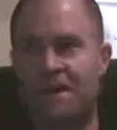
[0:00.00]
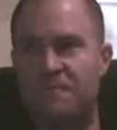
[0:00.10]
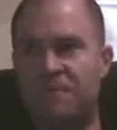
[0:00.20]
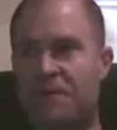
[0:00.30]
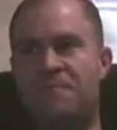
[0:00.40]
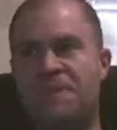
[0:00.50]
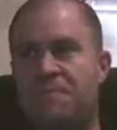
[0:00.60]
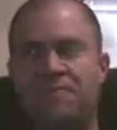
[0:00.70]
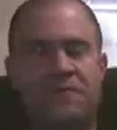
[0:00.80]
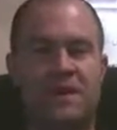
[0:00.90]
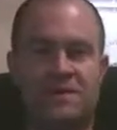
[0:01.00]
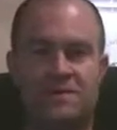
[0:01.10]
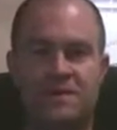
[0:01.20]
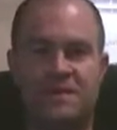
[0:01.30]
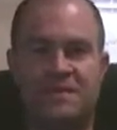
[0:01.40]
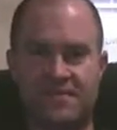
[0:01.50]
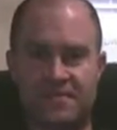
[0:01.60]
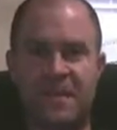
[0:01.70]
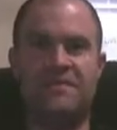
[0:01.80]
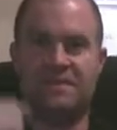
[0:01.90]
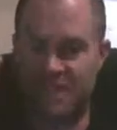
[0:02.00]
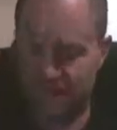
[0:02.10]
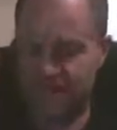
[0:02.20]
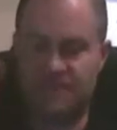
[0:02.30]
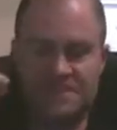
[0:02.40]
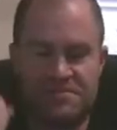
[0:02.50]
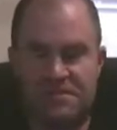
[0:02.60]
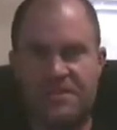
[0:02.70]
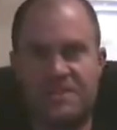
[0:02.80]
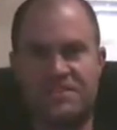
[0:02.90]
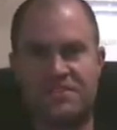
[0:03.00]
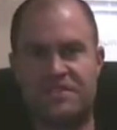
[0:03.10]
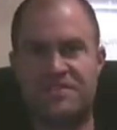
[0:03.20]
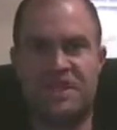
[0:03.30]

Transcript: didn't play paintball for about 2 months after that because I had real severe injuries,